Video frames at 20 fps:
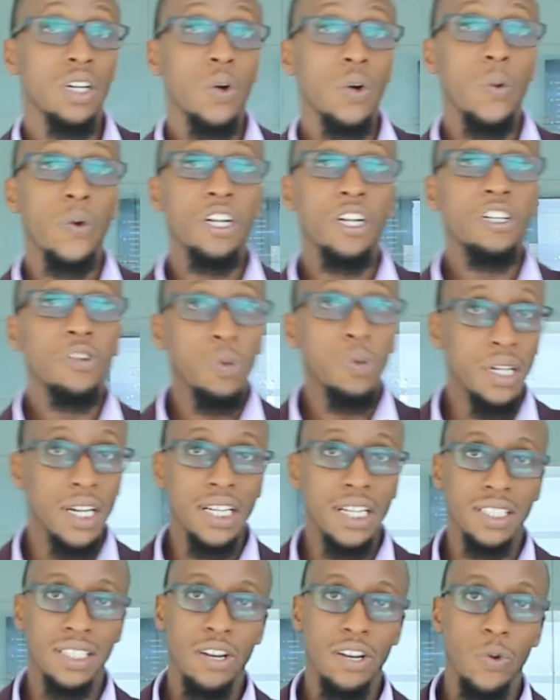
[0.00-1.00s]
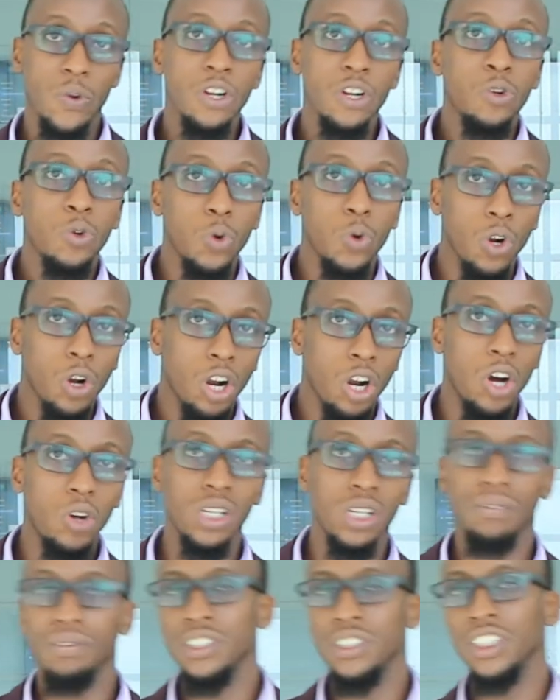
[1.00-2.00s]
We need to test. We need to roll out
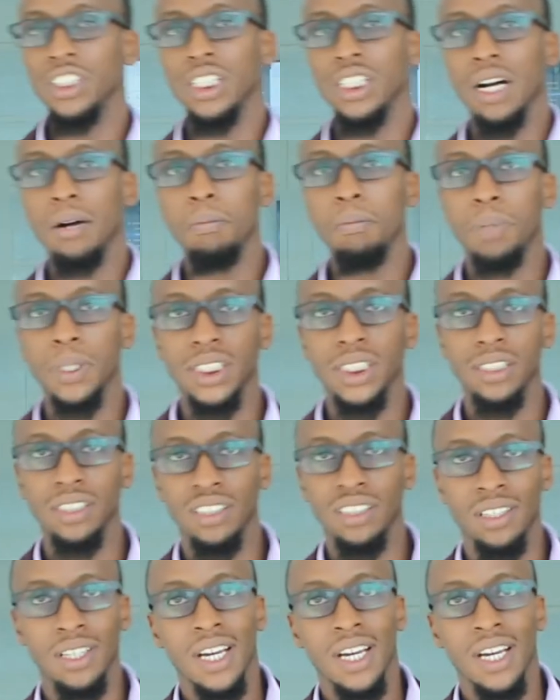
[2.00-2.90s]
a phishing campaign,